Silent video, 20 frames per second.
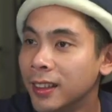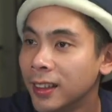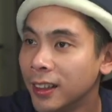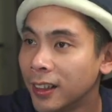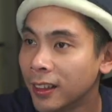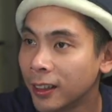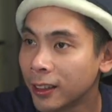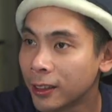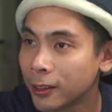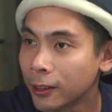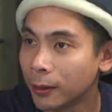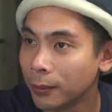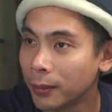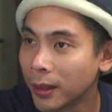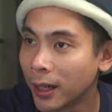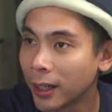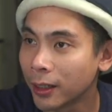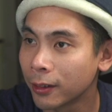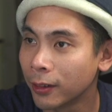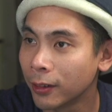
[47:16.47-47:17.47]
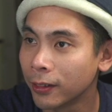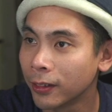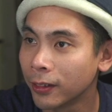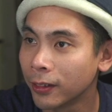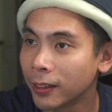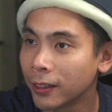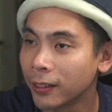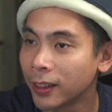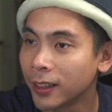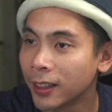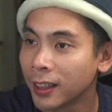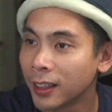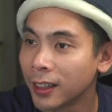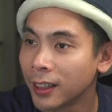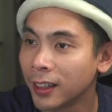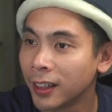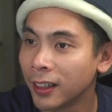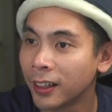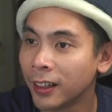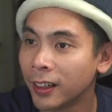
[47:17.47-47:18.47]
Here, let's go back to it quick.
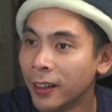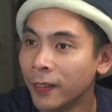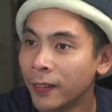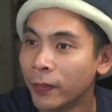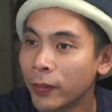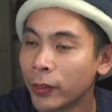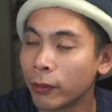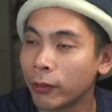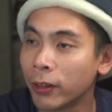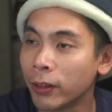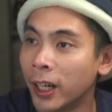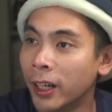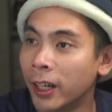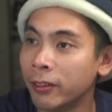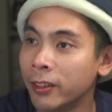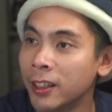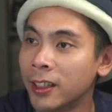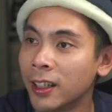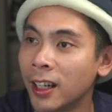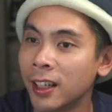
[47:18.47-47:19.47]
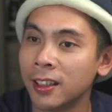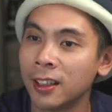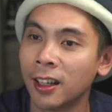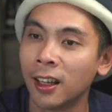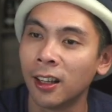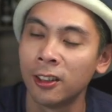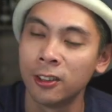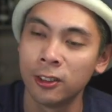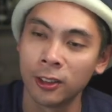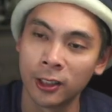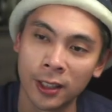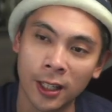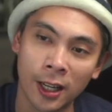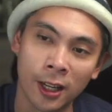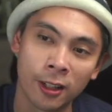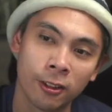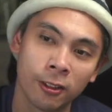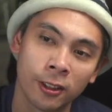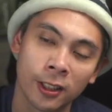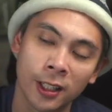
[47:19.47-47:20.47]
Here, $309. You can
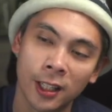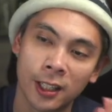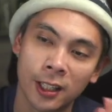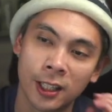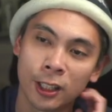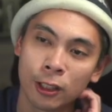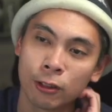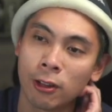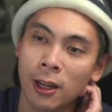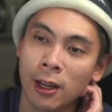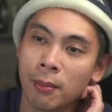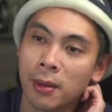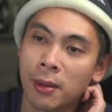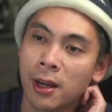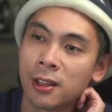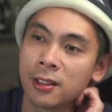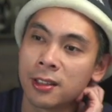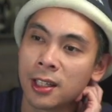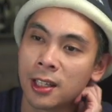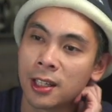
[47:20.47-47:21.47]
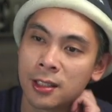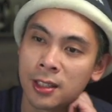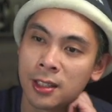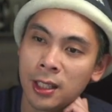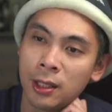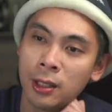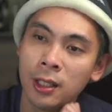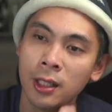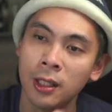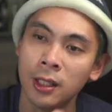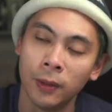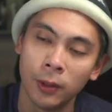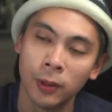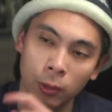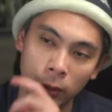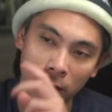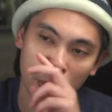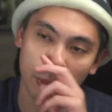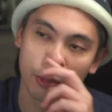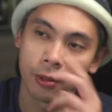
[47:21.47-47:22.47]
either get a tray mount 60
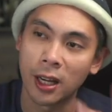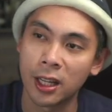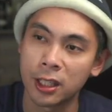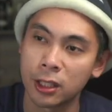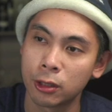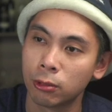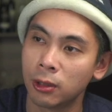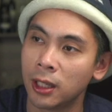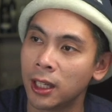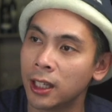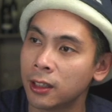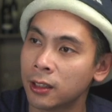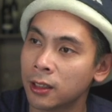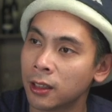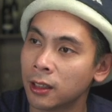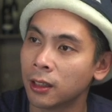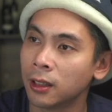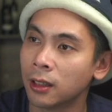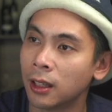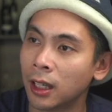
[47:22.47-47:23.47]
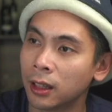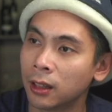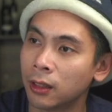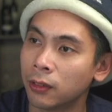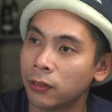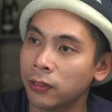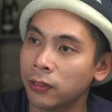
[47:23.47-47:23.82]
with brass weight like the